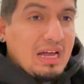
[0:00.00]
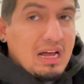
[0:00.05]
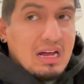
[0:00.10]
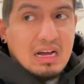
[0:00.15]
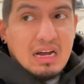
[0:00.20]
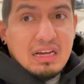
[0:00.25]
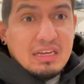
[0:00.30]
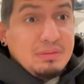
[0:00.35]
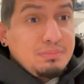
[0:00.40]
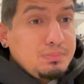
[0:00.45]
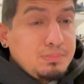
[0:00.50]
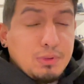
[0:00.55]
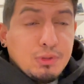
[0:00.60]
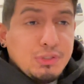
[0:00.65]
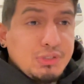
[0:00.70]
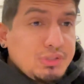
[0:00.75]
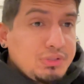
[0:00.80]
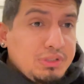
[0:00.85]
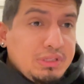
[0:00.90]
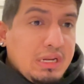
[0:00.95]
I am
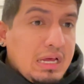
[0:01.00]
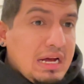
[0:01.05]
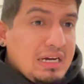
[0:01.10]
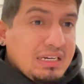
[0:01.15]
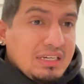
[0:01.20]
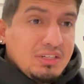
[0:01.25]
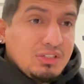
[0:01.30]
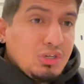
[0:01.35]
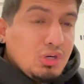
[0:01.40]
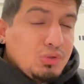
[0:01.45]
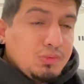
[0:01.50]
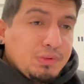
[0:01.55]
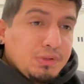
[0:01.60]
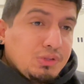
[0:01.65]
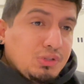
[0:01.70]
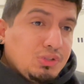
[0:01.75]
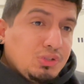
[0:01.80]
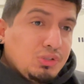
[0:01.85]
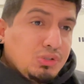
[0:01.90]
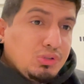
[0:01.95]
personally not going to go for
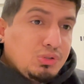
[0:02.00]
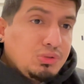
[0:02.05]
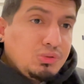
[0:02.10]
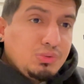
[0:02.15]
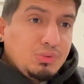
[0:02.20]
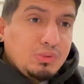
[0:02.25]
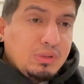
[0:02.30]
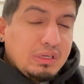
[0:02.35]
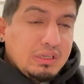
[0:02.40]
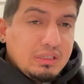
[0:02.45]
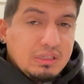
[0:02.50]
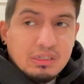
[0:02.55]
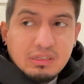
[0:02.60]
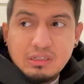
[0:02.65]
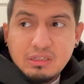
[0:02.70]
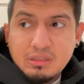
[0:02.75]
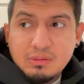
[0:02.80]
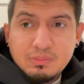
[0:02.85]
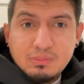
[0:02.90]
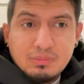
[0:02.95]
the shoe.
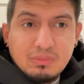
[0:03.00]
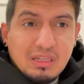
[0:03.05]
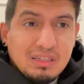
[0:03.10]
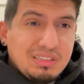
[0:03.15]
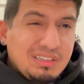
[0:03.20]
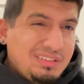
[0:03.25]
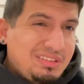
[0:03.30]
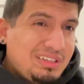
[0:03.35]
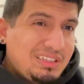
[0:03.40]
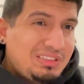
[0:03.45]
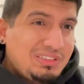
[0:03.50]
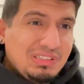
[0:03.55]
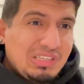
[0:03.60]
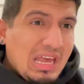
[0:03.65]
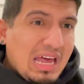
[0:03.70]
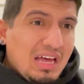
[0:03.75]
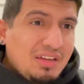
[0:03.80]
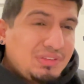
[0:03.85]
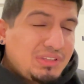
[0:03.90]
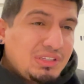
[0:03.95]
Let collectors
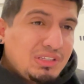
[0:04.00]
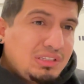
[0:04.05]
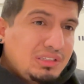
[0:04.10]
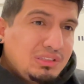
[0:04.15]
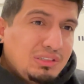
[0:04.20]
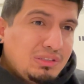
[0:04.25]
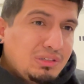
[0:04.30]
have it,